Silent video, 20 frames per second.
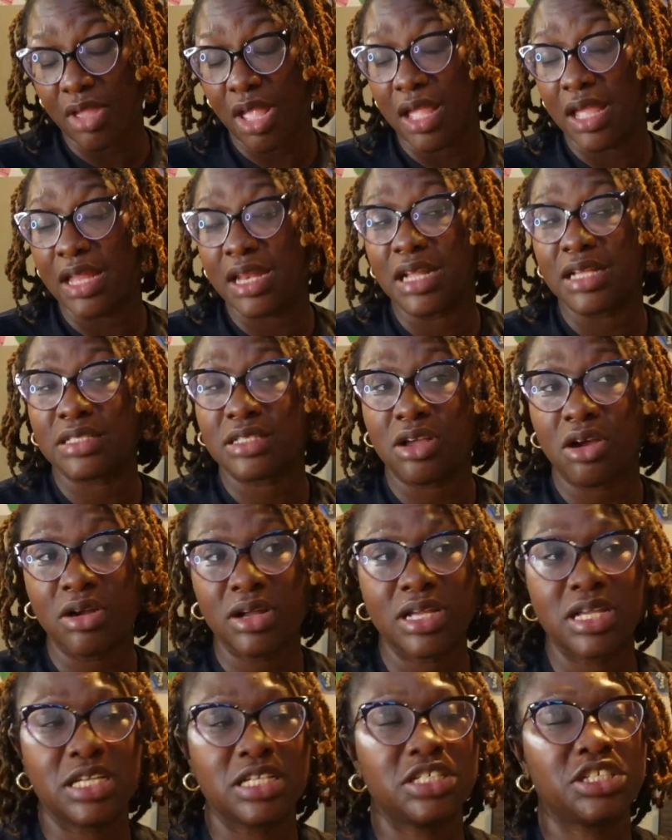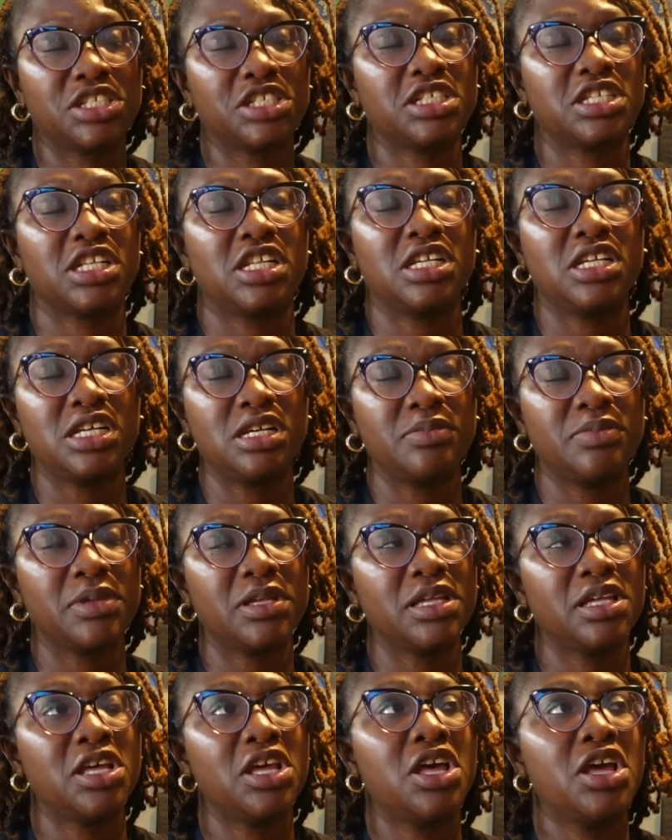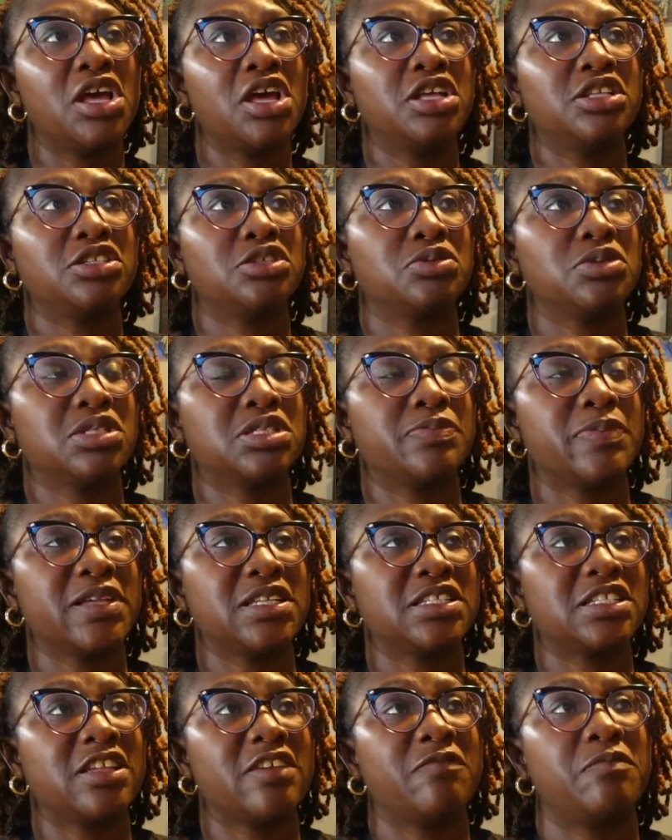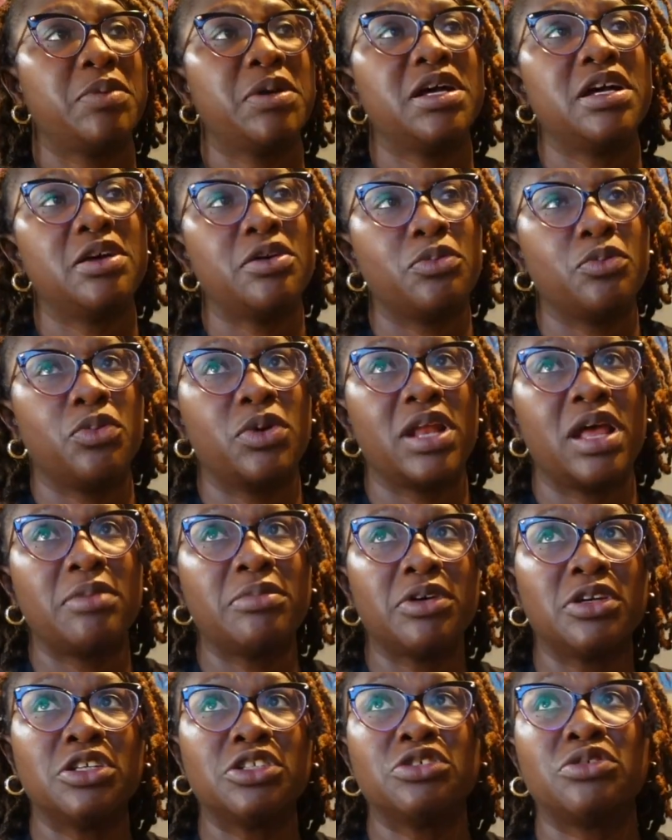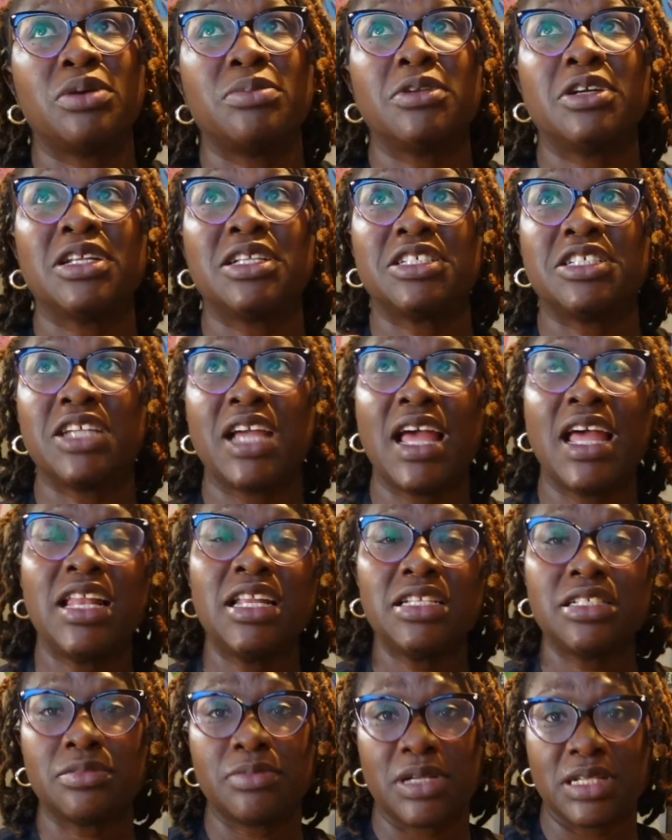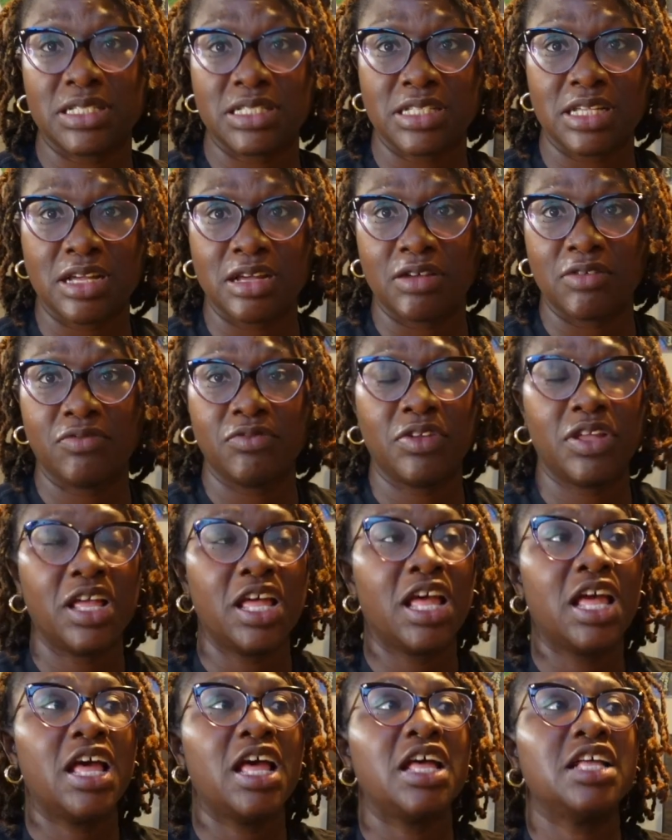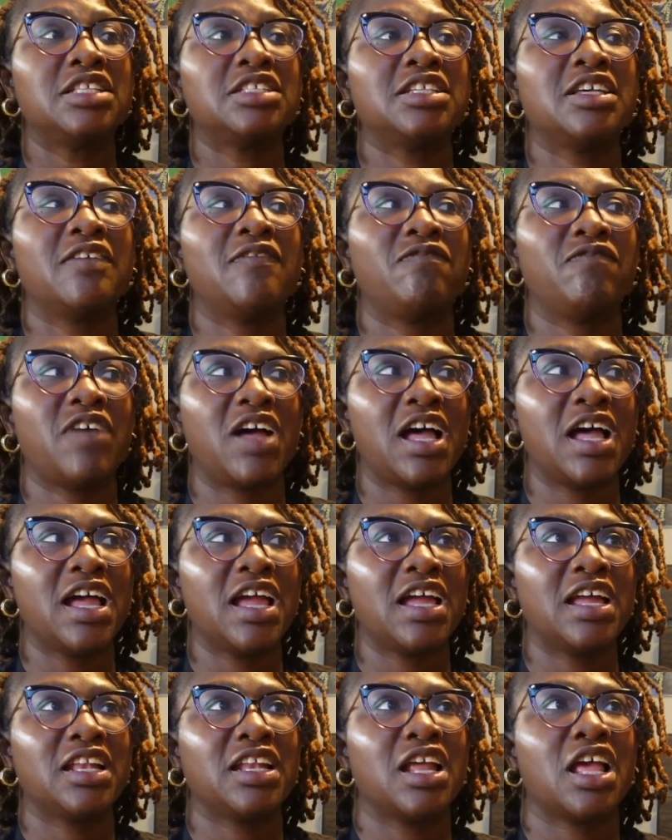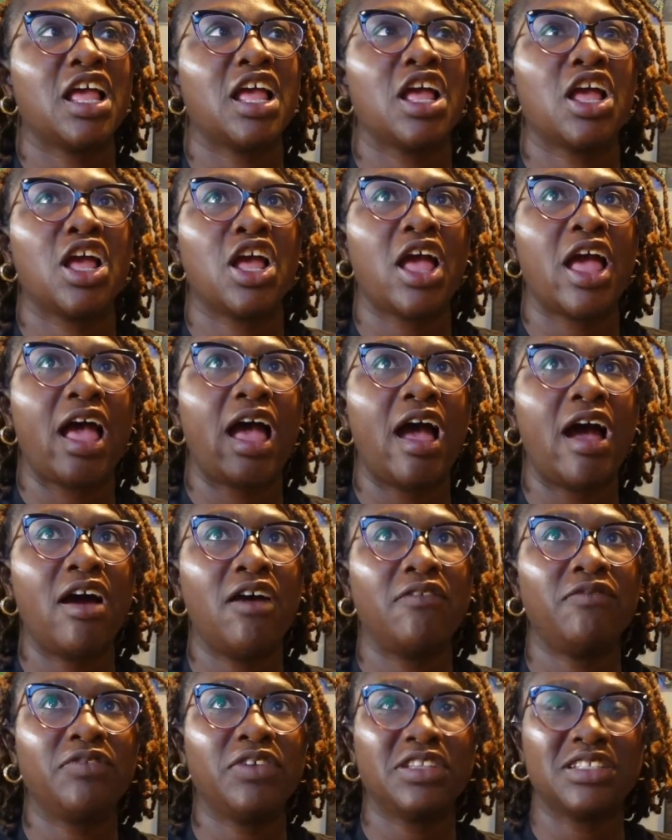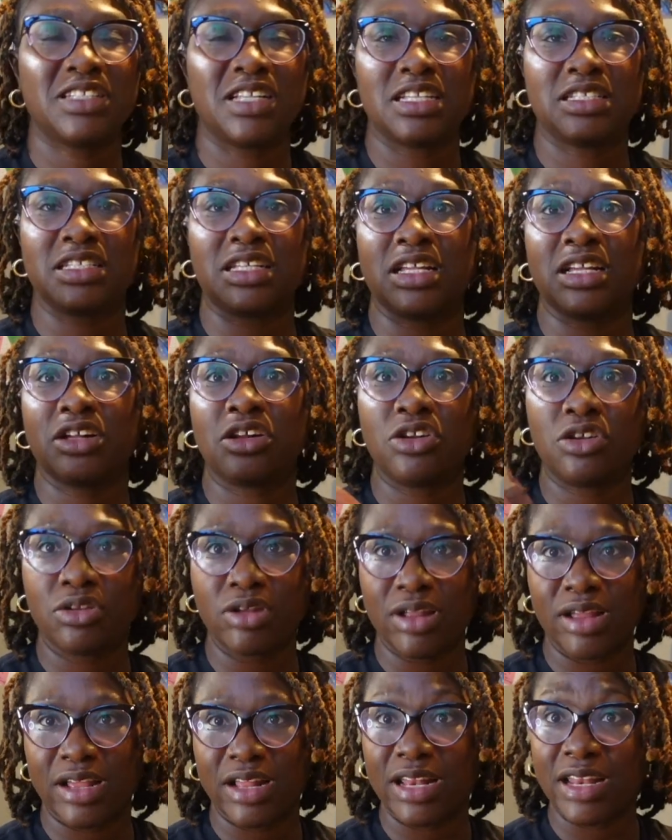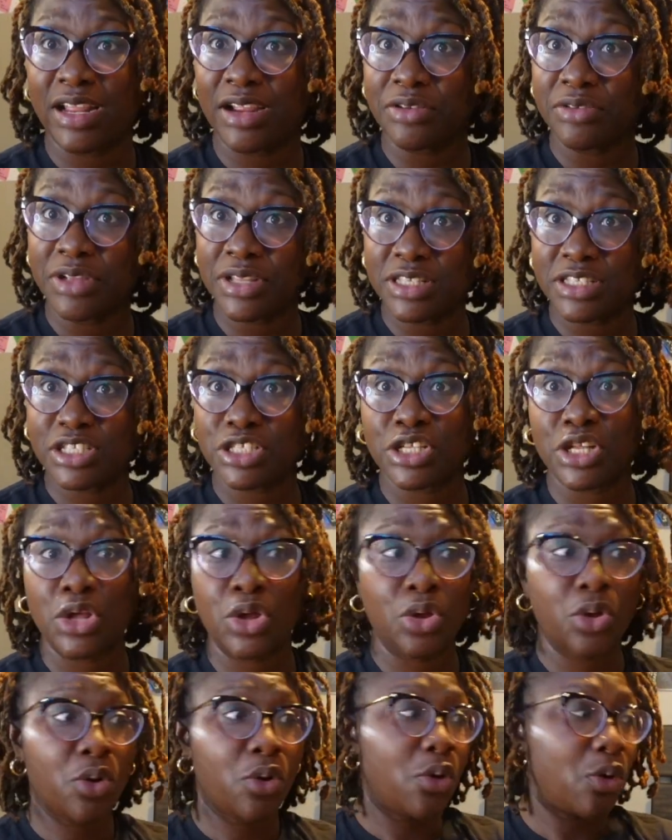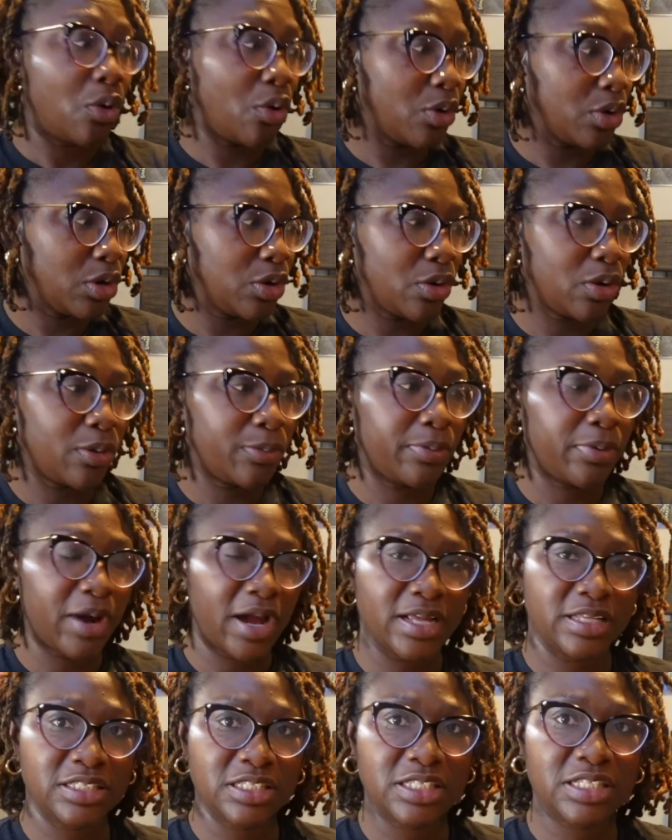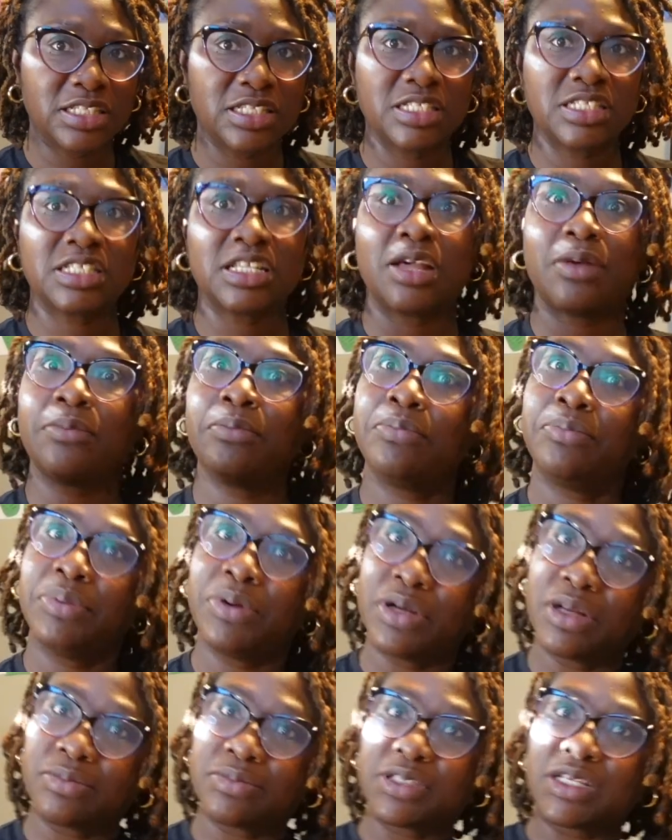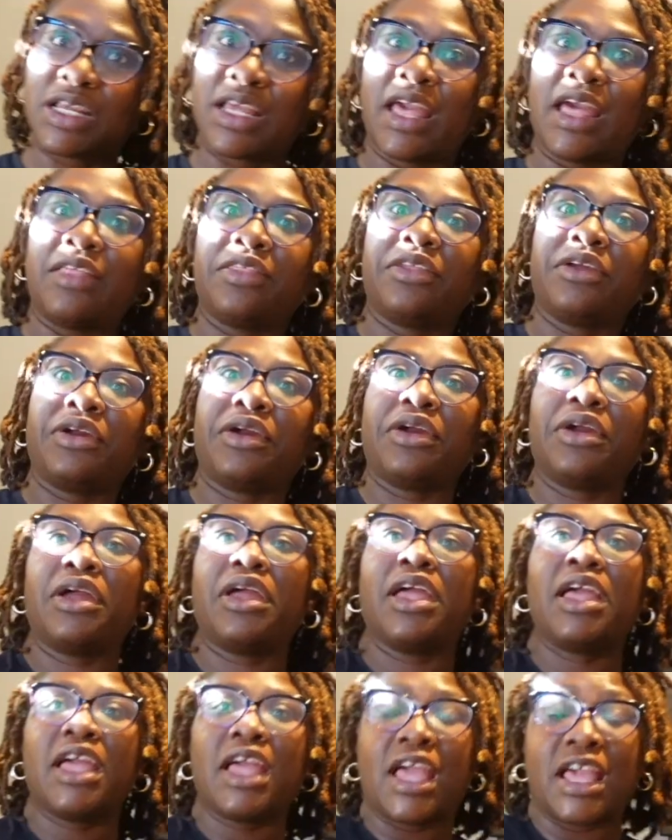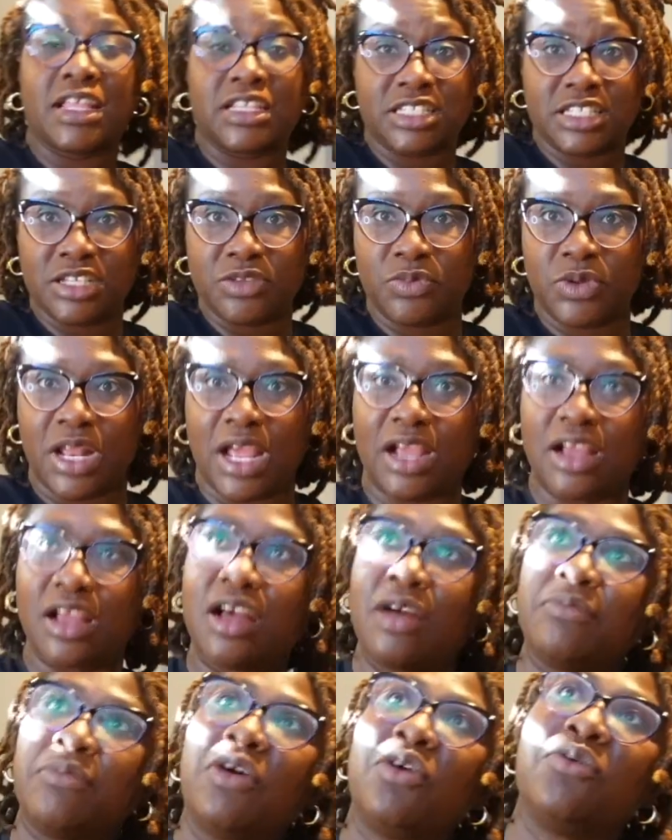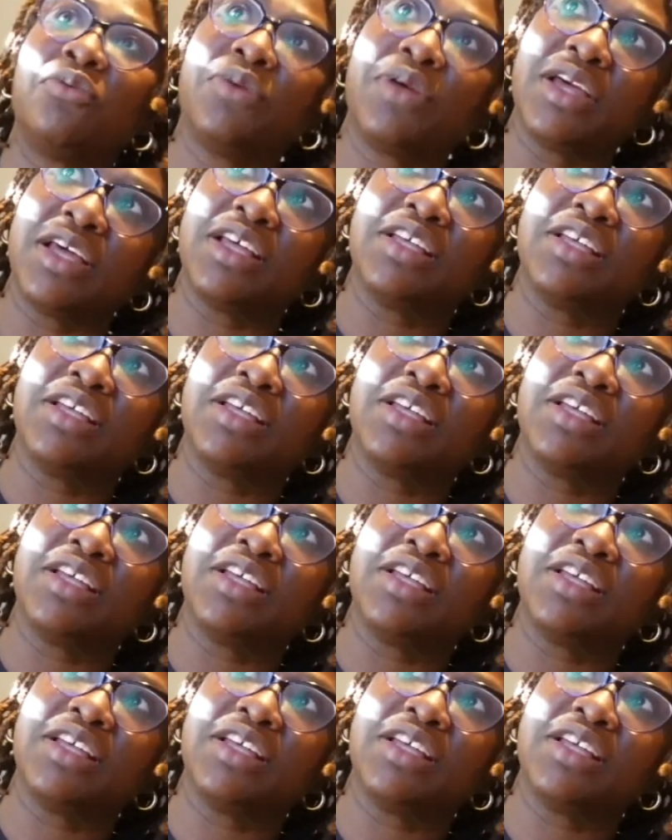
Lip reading: And that Target is just a little bit too expensive. But what I'm going to do, I'm going to challenge myself to find outfits that's in clearance or lower prices. Put them together and see what I come up with.